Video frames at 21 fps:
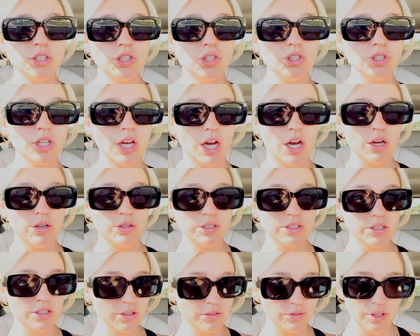So
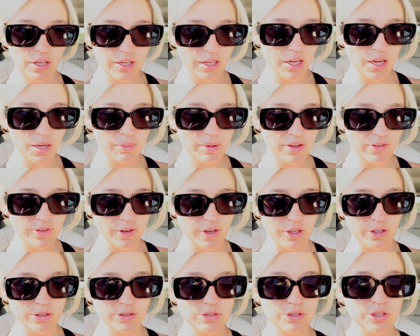still vlogging on my
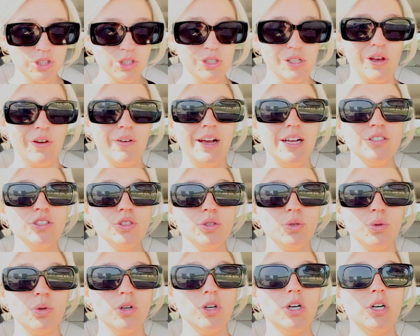phone, so that's
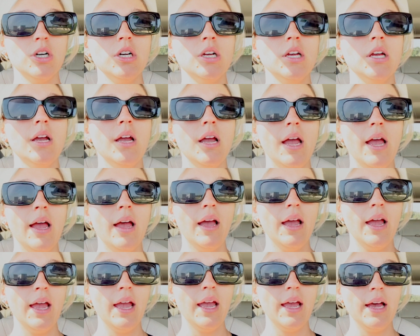cool.
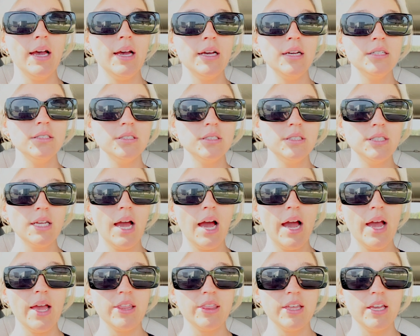And yeah,
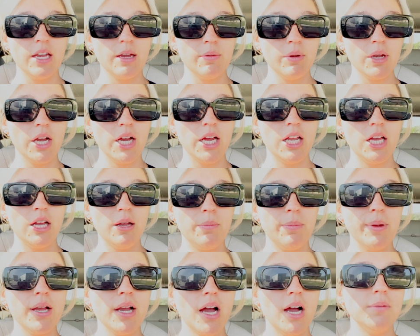I think I'm gonna
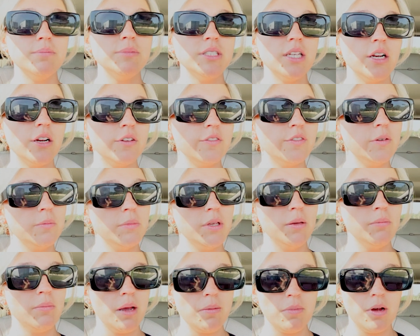pick up dinner for me,
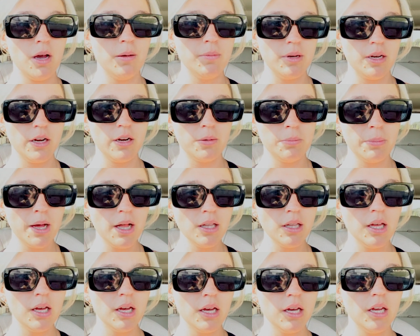my mom, and
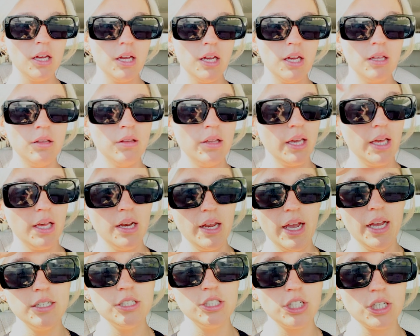Arabella, and then
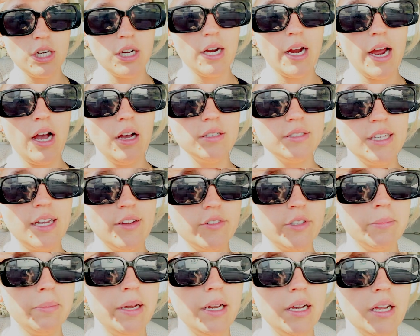head to her house after
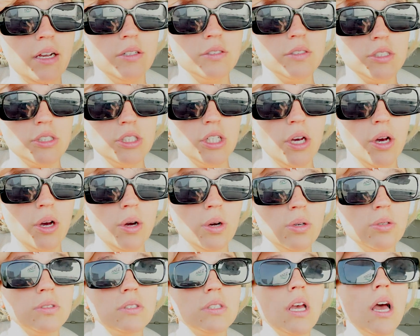my nails and
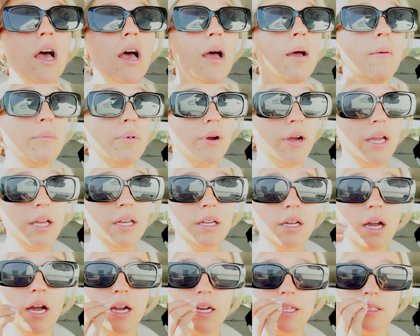toes. Praying to
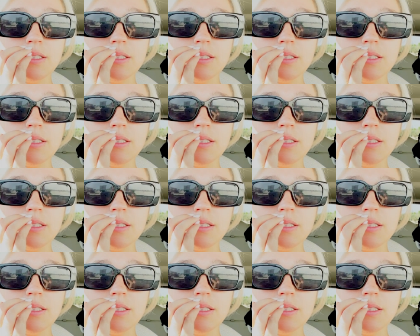God